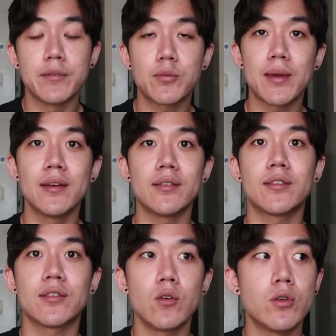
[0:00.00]
just because
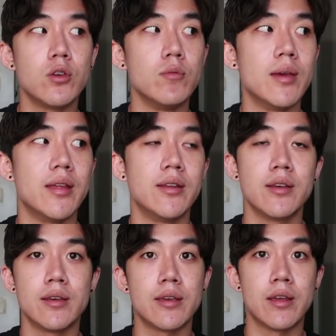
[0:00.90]
it's so humid
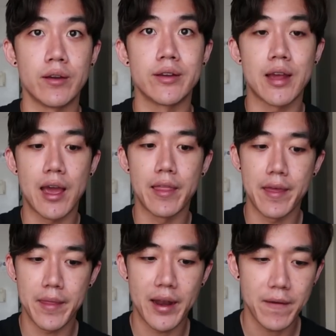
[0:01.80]
here in
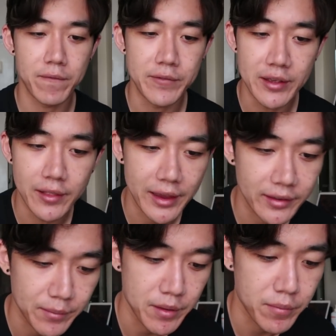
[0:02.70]
Thailand that I feel like
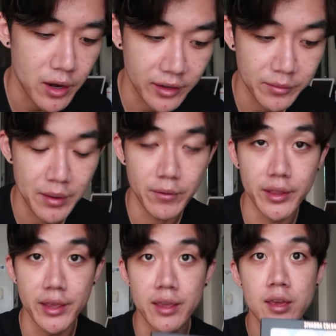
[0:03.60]
some of the products might
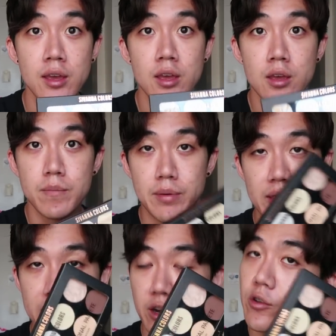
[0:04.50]
really
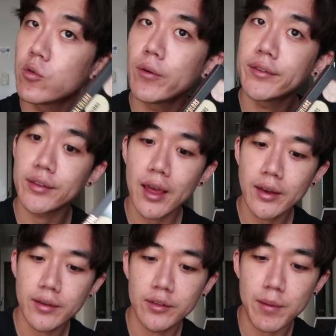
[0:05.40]
be geared towards
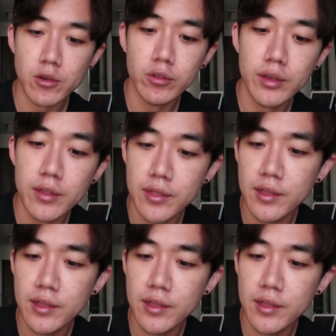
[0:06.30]
that, especially